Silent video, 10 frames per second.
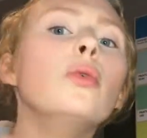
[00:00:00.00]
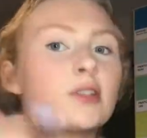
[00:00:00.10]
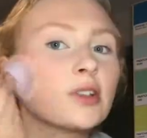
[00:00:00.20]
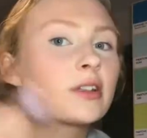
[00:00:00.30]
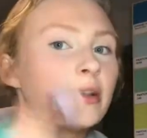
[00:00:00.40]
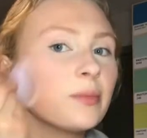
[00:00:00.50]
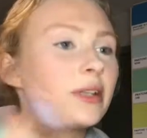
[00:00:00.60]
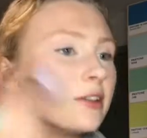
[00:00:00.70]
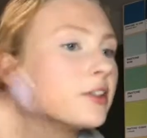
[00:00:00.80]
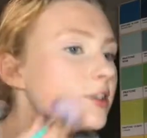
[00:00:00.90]
I'm just gonna
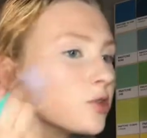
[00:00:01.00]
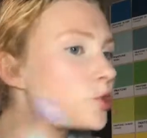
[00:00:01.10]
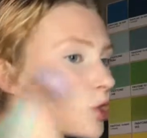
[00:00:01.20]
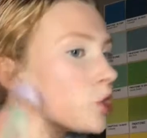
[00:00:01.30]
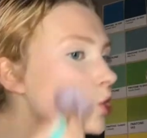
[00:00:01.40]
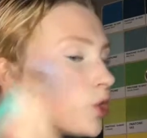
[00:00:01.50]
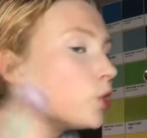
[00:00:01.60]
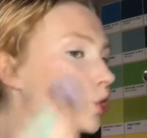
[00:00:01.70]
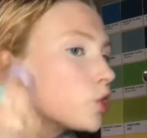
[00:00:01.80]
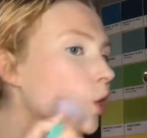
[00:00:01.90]
blend this until it
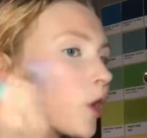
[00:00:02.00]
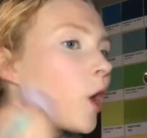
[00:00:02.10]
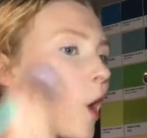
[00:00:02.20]
looks like